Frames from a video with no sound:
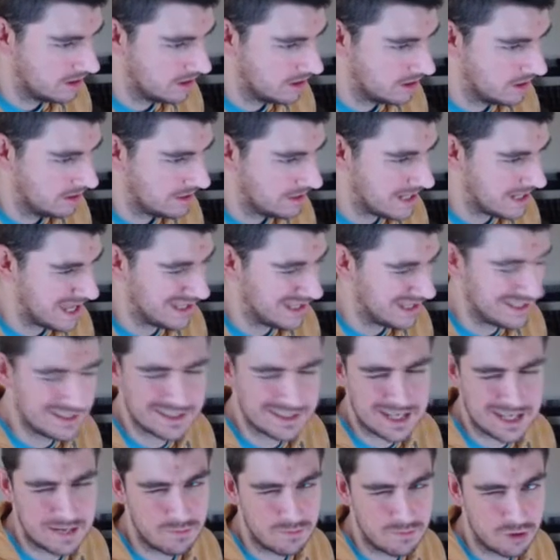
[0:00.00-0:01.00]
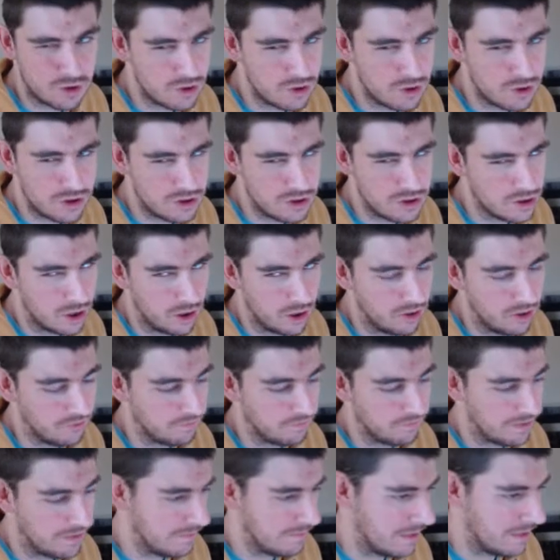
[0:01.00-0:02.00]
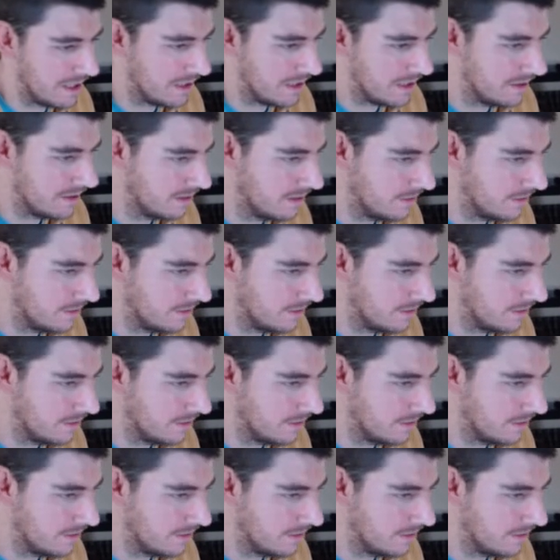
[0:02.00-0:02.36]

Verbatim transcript: Yeah, this game should not have been made.